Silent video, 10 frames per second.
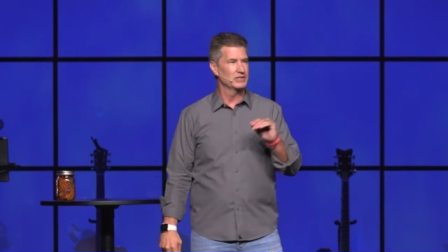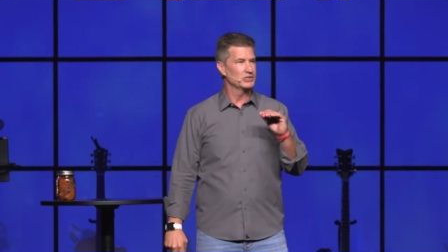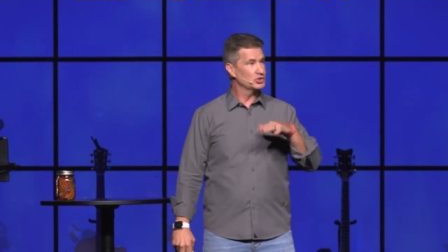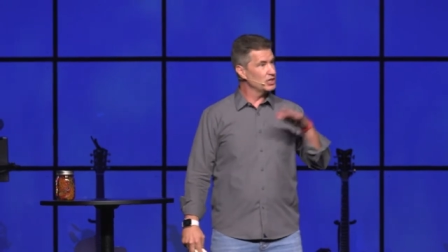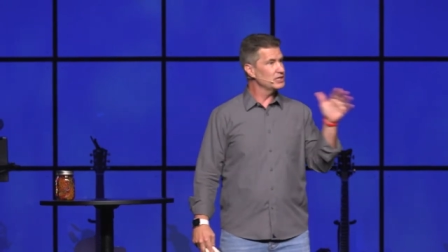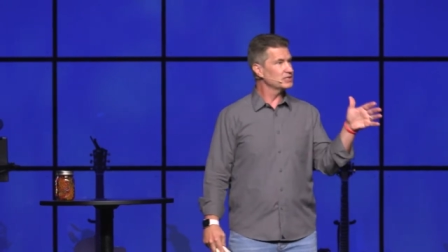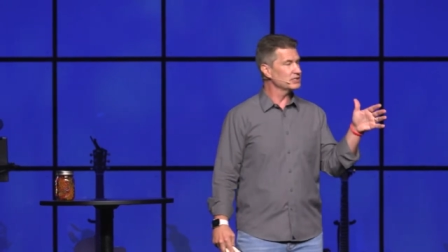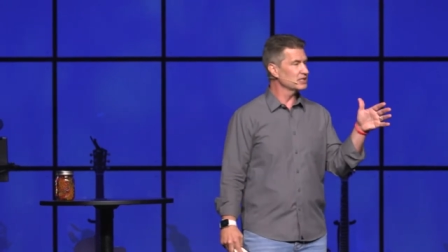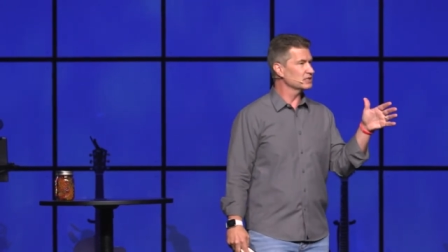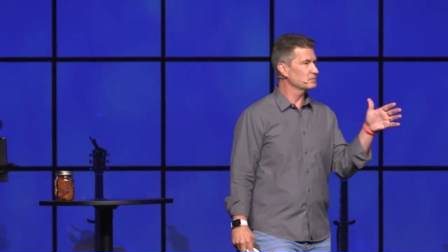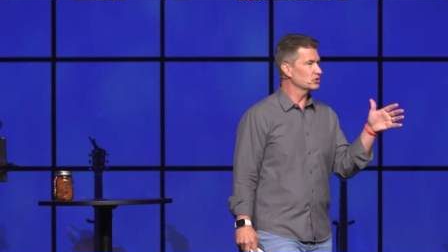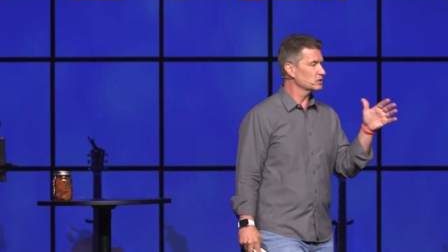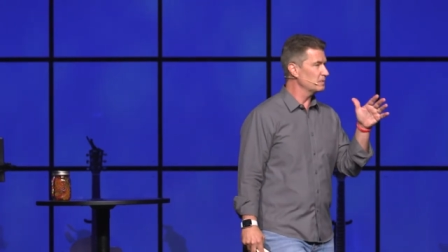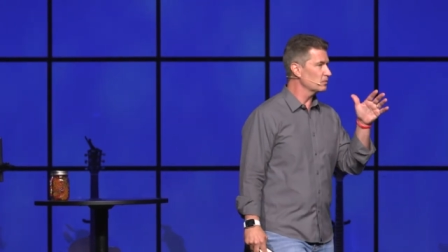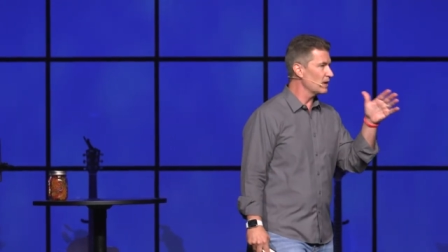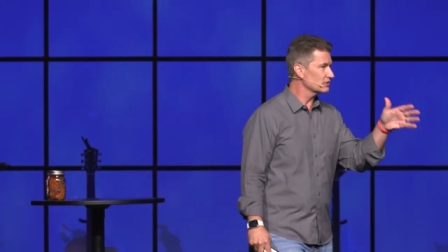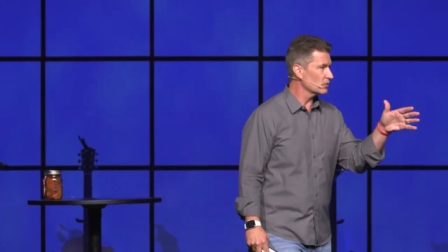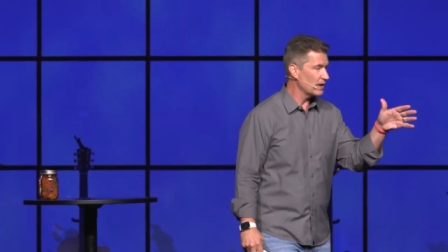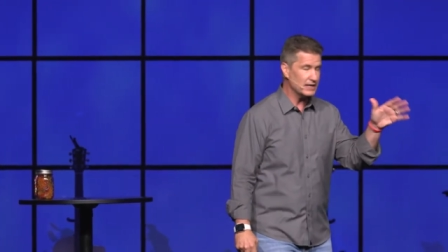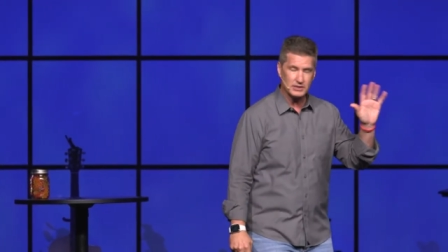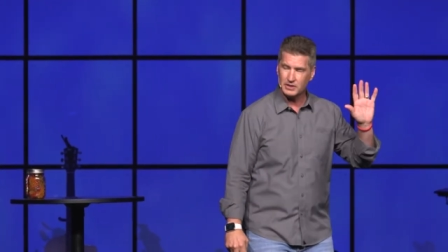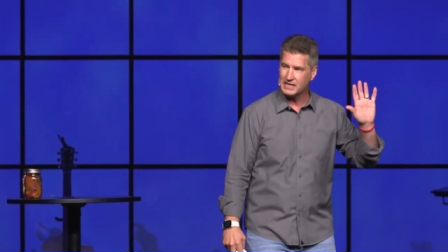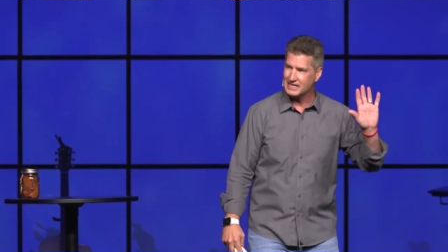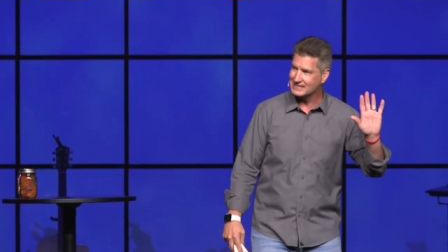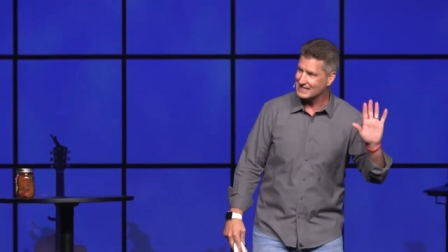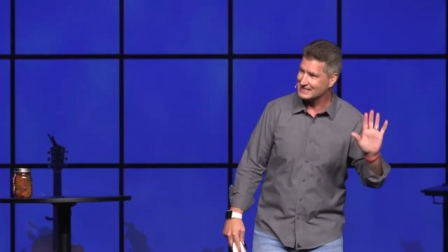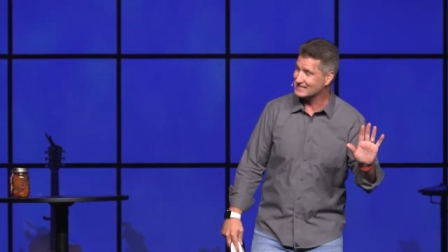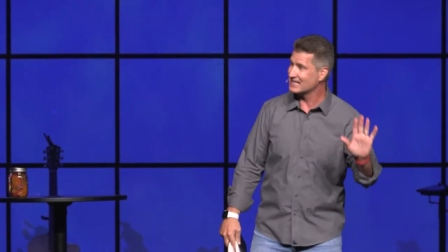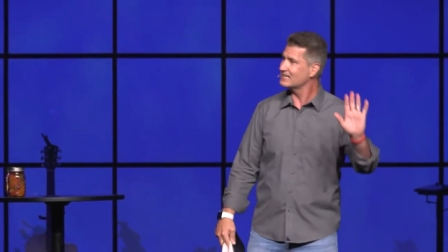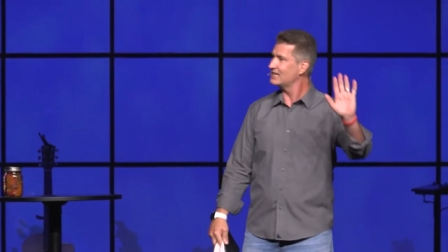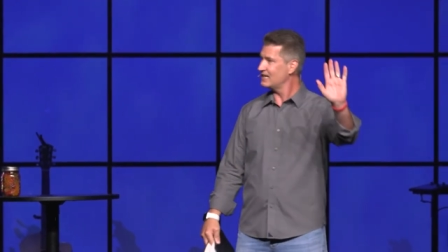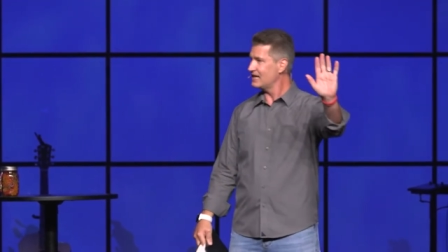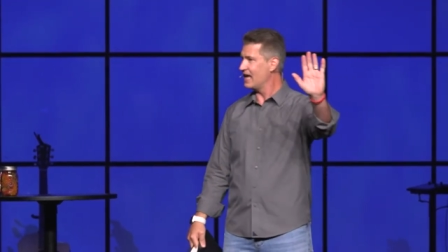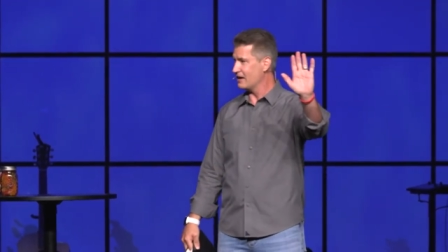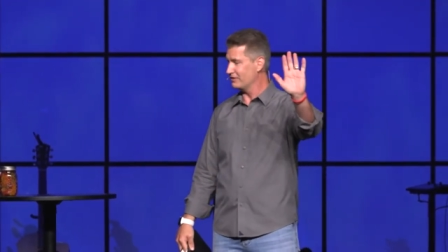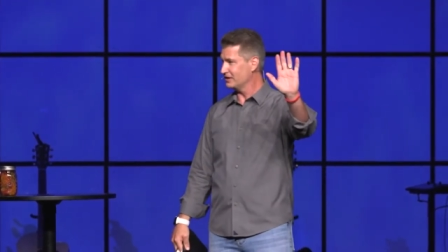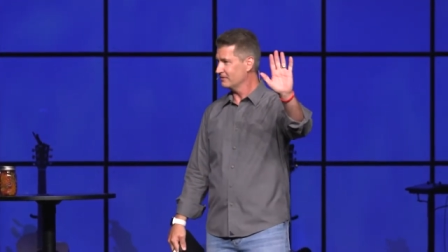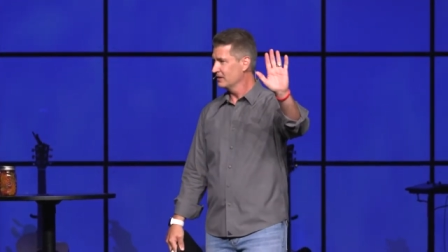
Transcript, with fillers: Jesus has just been resurrected. He has ascended into heaven.